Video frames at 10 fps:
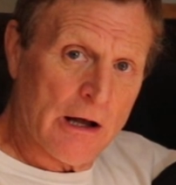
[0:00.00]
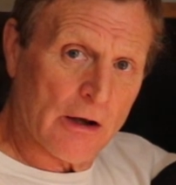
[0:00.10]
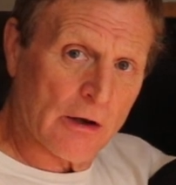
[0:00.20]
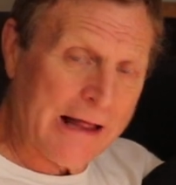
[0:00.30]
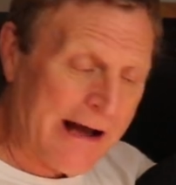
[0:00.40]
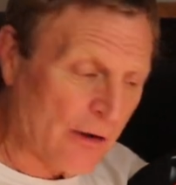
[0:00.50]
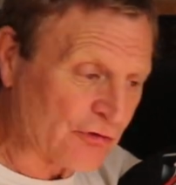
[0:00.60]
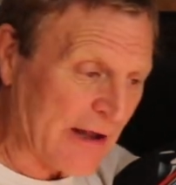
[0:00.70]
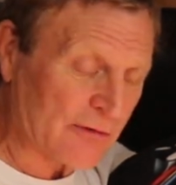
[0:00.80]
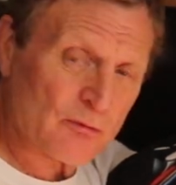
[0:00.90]
allows
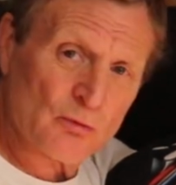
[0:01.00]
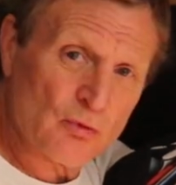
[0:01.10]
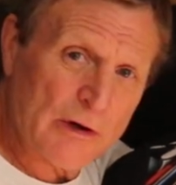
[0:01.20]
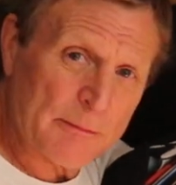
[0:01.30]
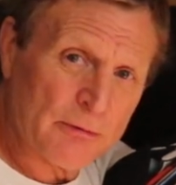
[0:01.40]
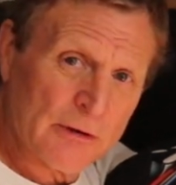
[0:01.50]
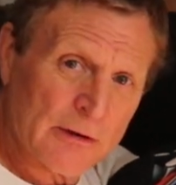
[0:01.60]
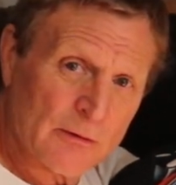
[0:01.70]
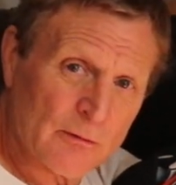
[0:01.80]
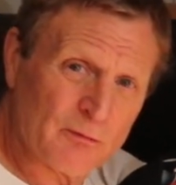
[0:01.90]
that rib
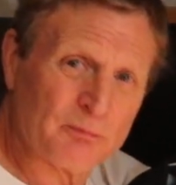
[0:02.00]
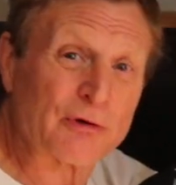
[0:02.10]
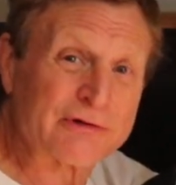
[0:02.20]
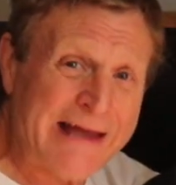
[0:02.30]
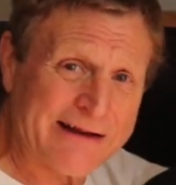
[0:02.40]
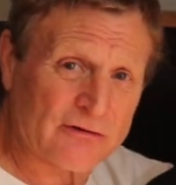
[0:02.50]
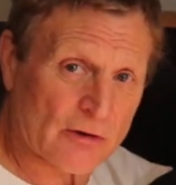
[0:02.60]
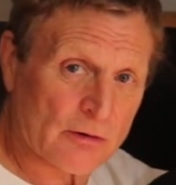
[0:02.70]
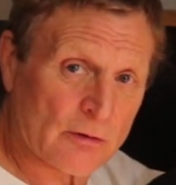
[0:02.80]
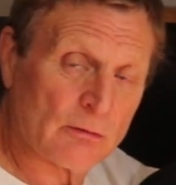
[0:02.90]

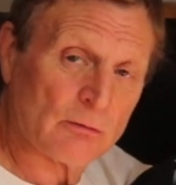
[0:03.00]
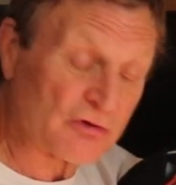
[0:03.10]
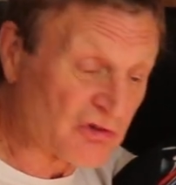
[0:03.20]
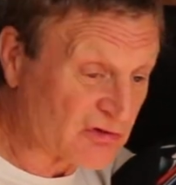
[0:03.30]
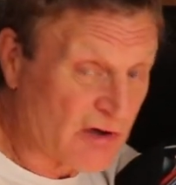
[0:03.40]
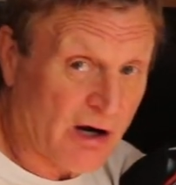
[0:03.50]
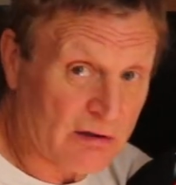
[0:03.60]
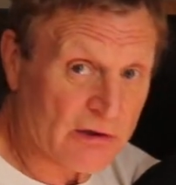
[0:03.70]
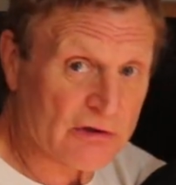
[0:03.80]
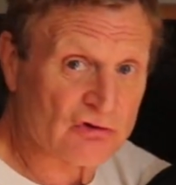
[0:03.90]
protector, which is
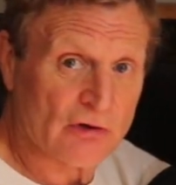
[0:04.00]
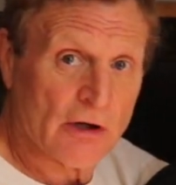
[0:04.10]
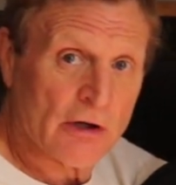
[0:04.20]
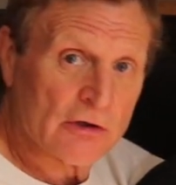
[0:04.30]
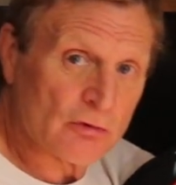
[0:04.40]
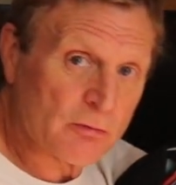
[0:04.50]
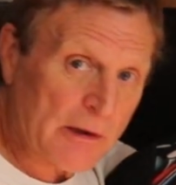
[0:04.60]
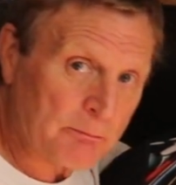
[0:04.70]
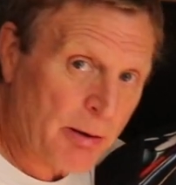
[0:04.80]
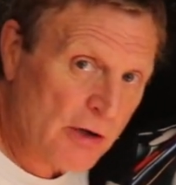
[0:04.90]
cartilage, to
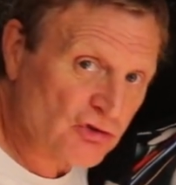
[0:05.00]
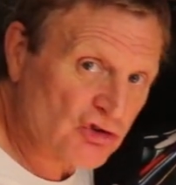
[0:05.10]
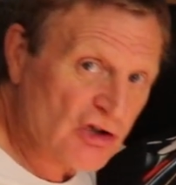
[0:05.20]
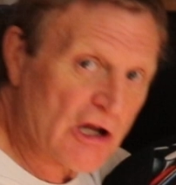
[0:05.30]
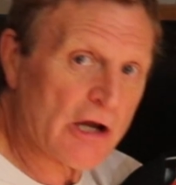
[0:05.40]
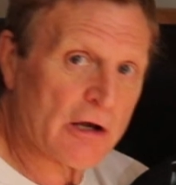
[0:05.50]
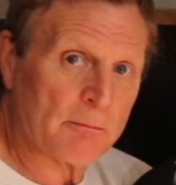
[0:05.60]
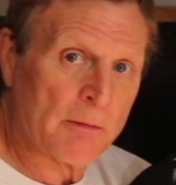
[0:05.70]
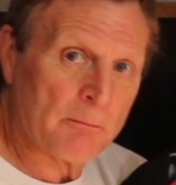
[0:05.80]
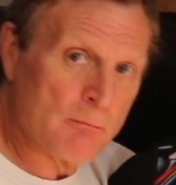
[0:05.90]
get punched in,
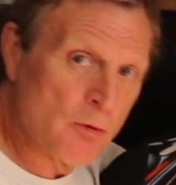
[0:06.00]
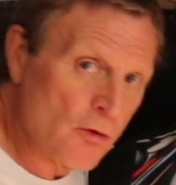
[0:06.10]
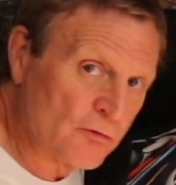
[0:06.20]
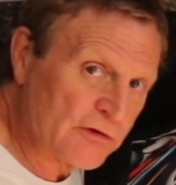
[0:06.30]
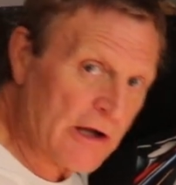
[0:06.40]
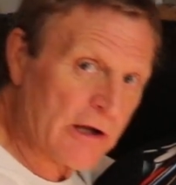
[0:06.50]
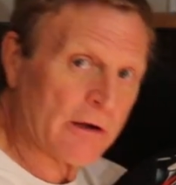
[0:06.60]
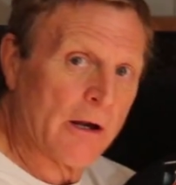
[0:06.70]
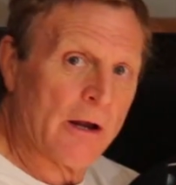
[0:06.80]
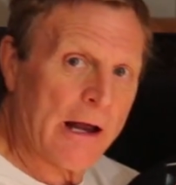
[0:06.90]
moved in,
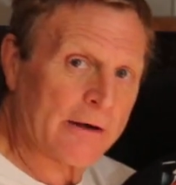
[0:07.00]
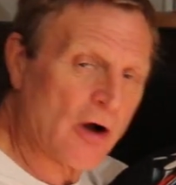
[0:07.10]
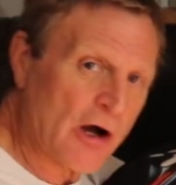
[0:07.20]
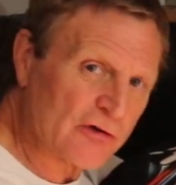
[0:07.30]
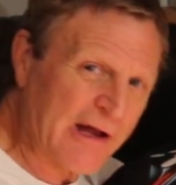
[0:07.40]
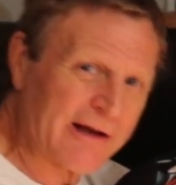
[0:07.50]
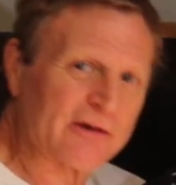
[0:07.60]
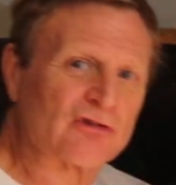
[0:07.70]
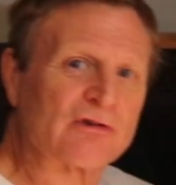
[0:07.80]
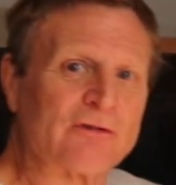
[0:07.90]
and cause that
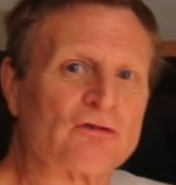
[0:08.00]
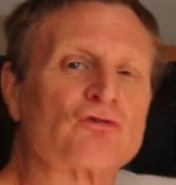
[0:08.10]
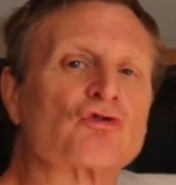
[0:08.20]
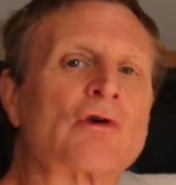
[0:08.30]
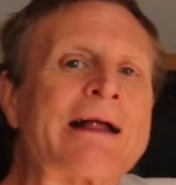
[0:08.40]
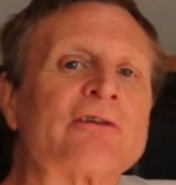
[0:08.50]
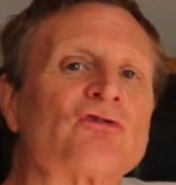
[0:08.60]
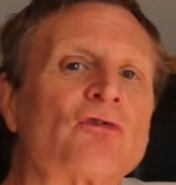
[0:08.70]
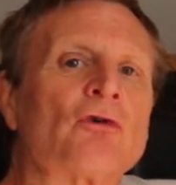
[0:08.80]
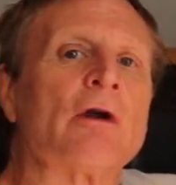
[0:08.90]
excessive
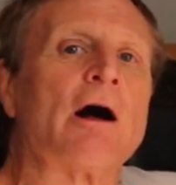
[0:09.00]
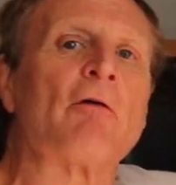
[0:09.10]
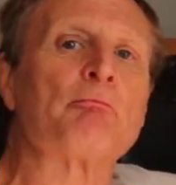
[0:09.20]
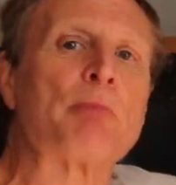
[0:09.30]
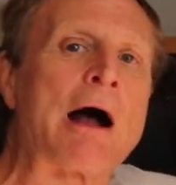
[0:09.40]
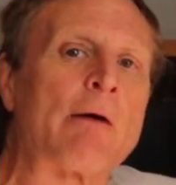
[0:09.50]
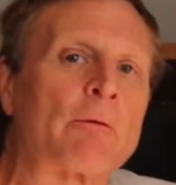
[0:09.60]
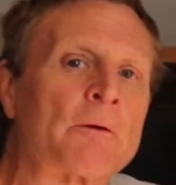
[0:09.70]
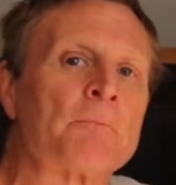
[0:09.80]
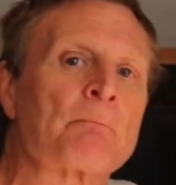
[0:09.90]
transfer of
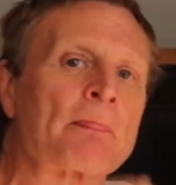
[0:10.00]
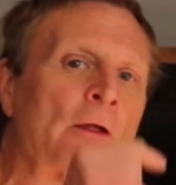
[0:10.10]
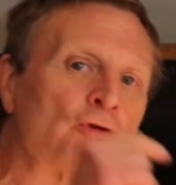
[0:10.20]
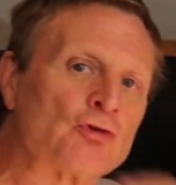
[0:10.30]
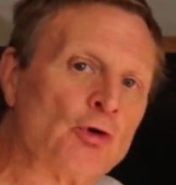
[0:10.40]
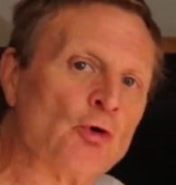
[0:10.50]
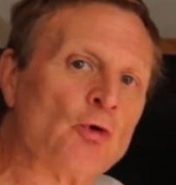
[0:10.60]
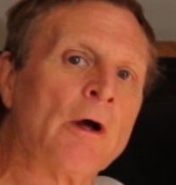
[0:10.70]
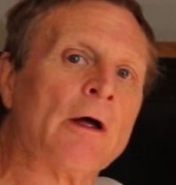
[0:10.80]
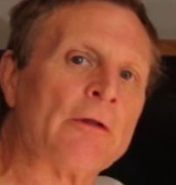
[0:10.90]
power to
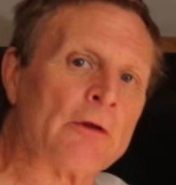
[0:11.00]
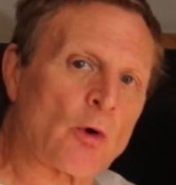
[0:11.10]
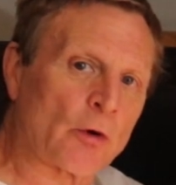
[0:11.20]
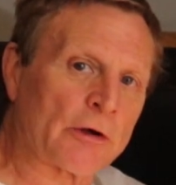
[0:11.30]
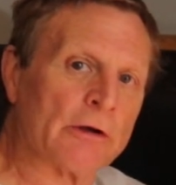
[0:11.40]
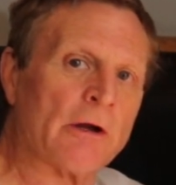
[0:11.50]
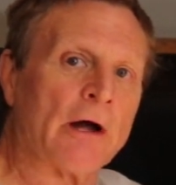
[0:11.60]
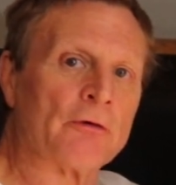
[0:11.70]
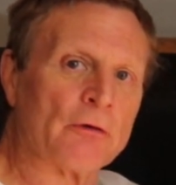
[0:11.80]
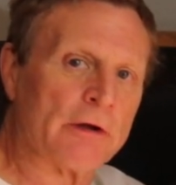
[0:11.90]
the organ
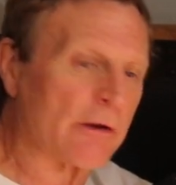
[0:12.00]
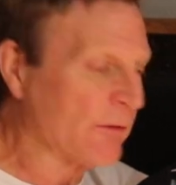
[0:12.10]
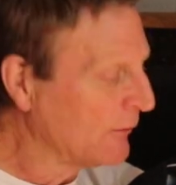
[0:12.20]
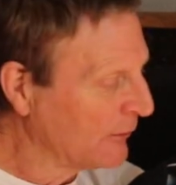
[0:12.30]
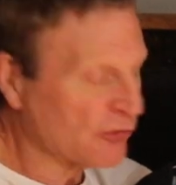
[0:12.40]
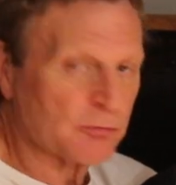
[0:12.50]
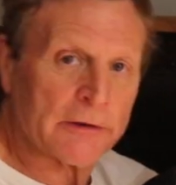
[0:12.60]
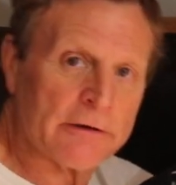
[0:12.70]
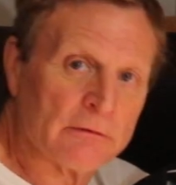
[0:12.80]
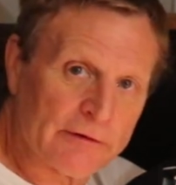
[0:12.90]
underneath,
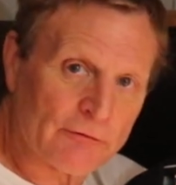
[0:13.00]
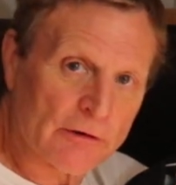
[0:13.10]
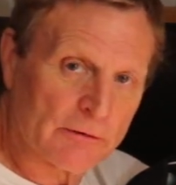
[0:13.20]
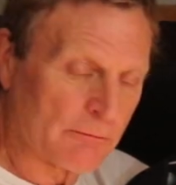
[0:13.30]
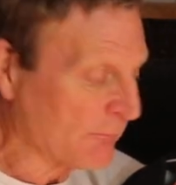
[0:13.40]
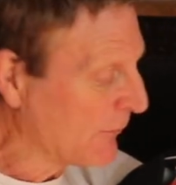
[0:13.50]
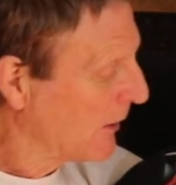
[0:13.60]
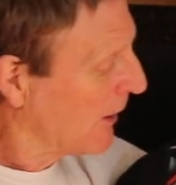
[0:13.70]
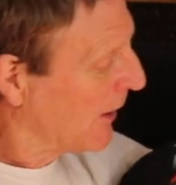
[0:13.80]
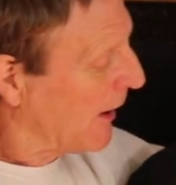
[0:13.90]
spleen, liver.
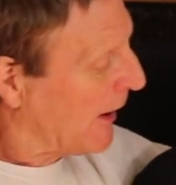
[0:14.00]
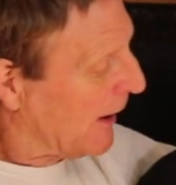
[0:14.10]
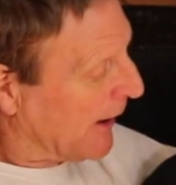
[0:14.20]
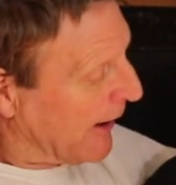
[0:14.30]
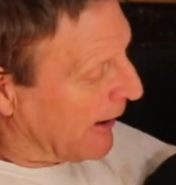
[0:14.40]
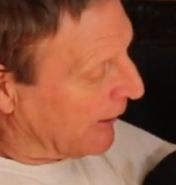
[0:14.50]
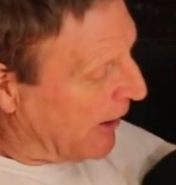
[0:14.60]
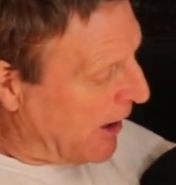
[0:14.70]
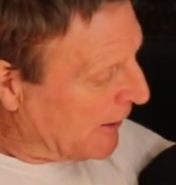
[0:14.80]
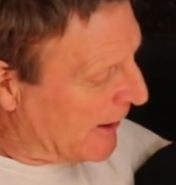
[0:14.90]
Along